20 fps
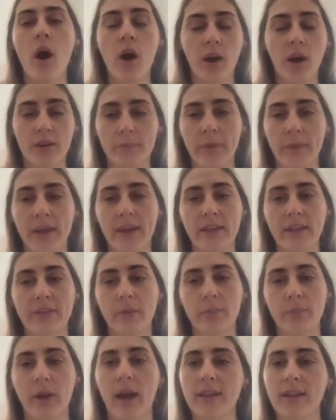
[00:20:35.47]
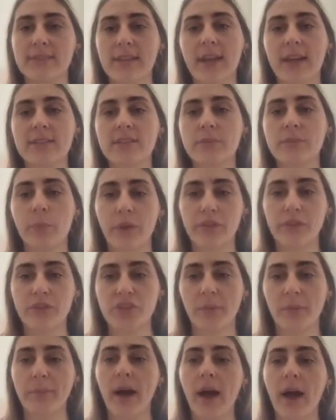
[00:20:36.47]
automating the process with
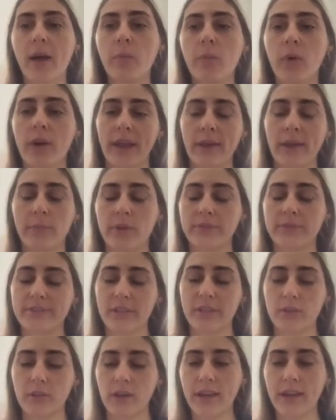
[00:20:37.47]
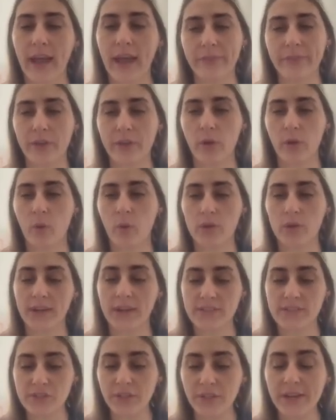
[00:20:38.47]
ShipBob. We're able to look at their
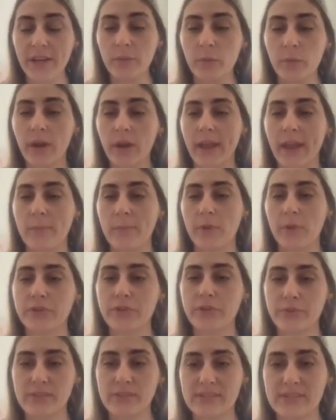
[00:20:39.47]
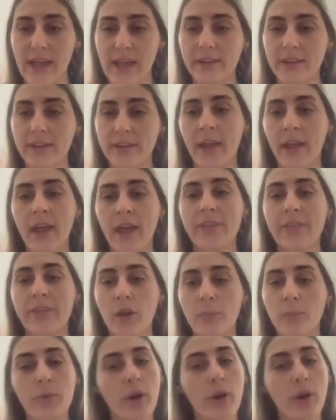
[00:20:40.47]
order history. We're able to send
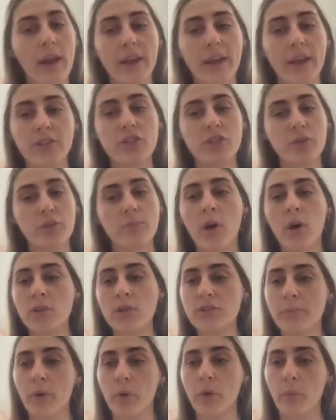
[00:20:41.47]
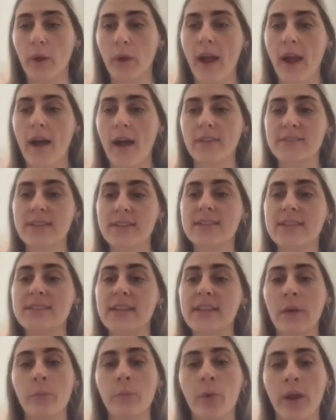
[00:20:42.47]
their product to multiple
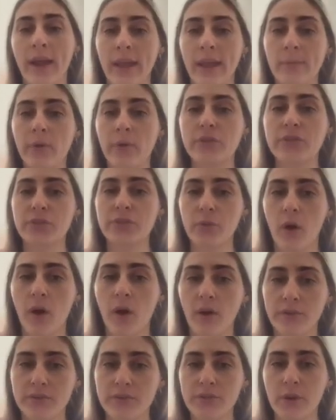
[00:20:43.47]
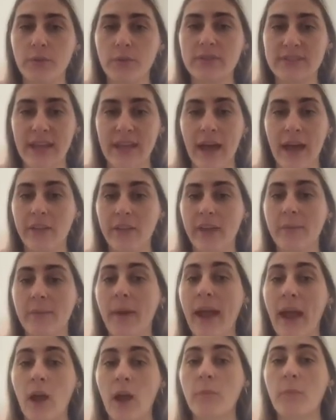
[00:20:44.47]
warehouses, and we're able to also tell
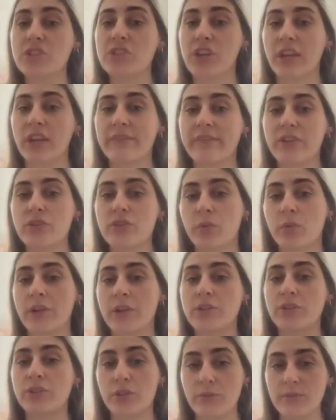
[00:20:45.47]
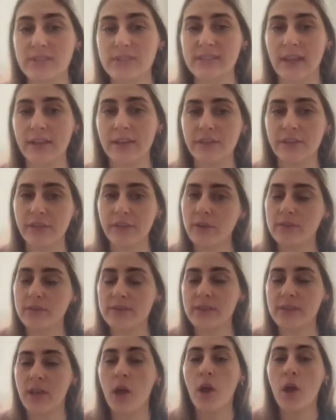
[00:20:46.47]
them how much inventory to send to
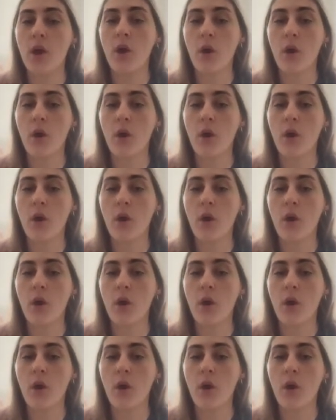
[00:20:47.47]
those